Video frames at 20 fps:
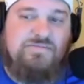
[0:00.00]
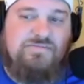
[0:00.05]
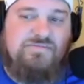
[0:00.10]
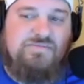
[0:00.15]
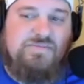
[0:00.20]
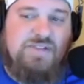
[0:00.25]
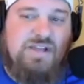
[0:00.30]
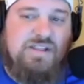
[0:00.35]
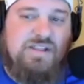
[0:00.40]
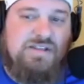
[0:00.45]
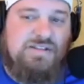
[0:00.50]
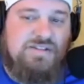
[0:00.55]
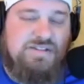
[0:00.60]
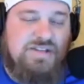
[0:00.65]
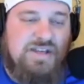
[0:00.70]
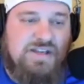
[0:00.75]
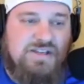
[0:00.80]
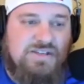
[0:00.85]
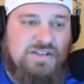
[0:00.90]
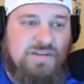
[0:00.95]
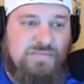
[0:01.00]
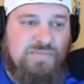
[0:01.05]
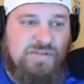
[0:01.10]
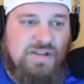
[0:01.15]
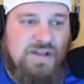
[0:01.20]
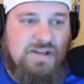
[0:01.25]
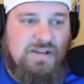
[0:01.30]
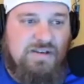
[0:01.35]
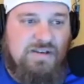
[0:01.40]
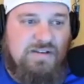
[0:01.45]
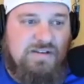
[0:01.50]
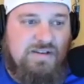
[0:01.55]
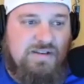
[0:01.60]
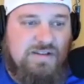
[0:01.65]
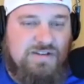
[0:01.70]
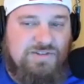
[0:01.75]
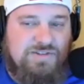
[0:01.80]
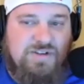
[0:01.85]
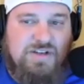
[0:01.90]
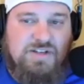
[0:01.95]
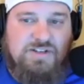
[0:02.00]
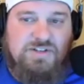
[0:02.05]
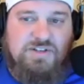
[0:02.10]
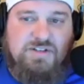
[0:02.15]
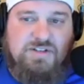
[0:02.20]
think Sink's a played in this range.